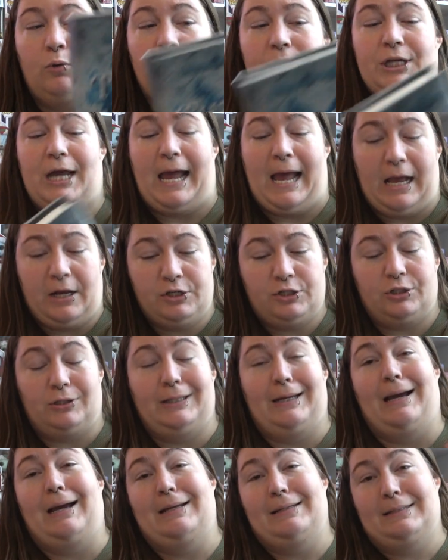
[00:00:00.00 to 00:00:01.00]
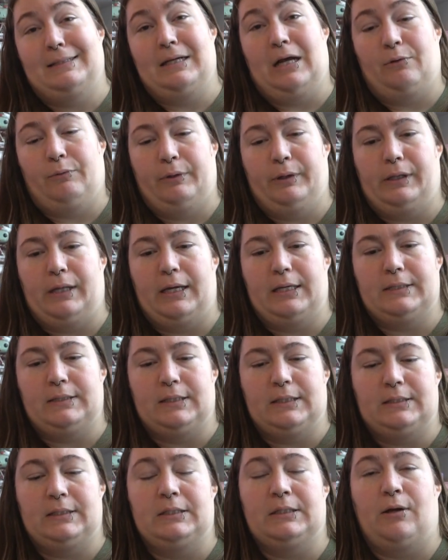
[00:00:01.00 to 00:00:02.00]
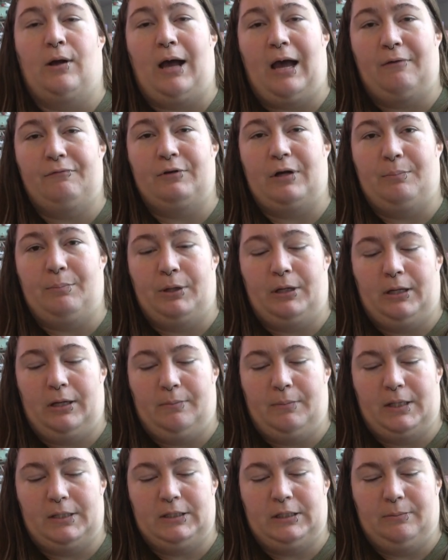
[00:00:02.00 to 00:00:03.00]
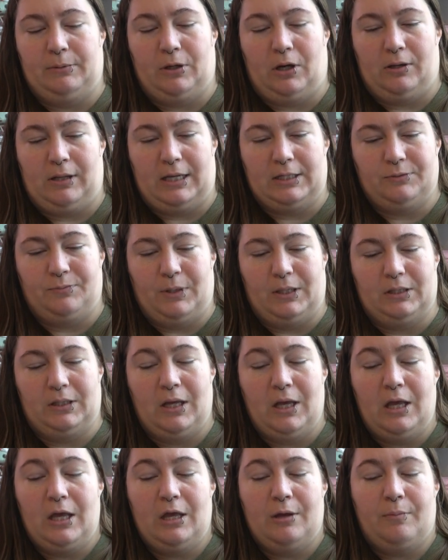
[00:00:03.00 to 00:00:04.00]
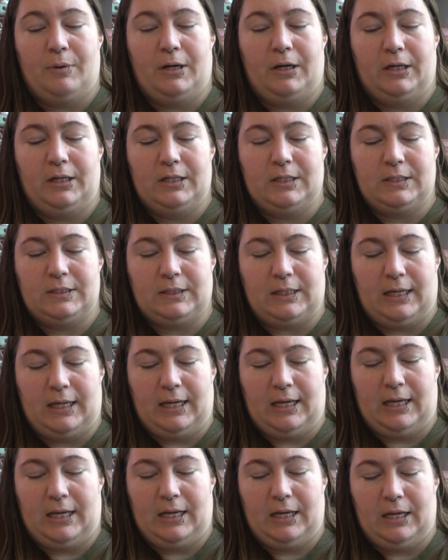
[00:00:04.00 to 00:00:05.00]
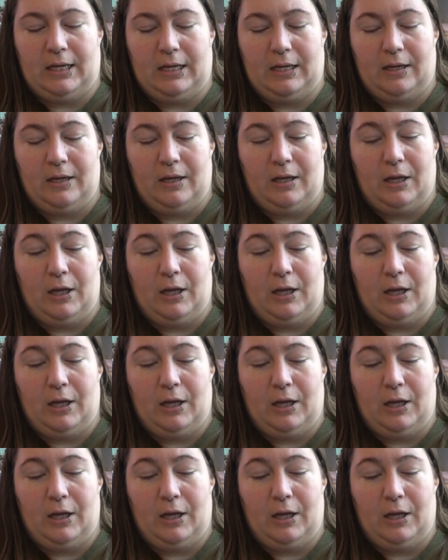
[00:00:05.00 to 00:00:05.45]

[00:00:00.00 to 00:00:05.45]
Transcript: which actually I did not realize this until after I put it in my TBR last month, but it is a